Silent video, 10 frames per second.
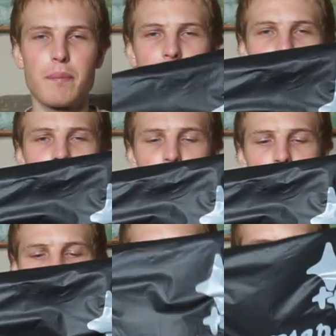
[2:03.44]
Broken
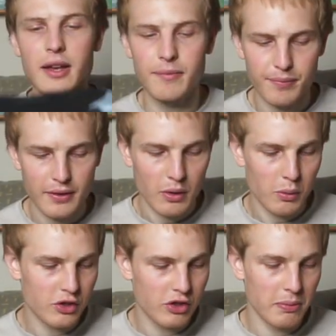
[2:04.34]
Planet,
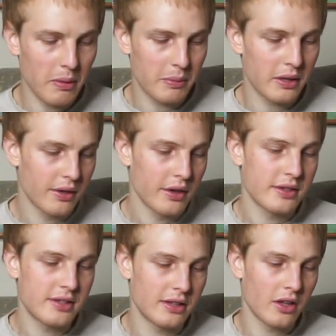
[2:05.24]
which you've probably
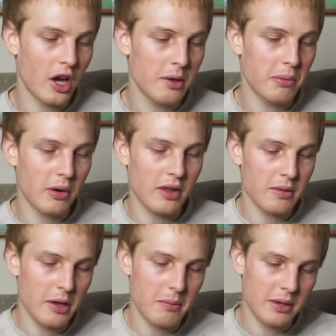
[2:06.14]
seen the hype on at
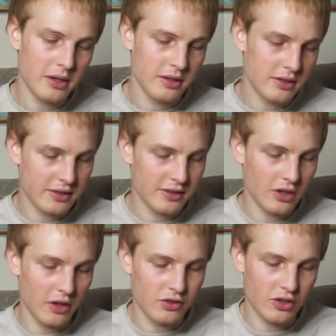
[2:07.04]
the moment, so let's
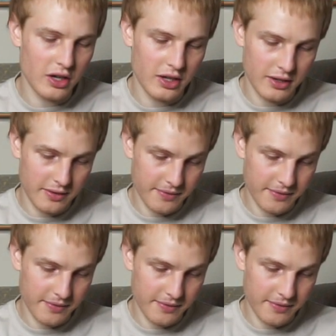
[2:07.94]
dive straight in.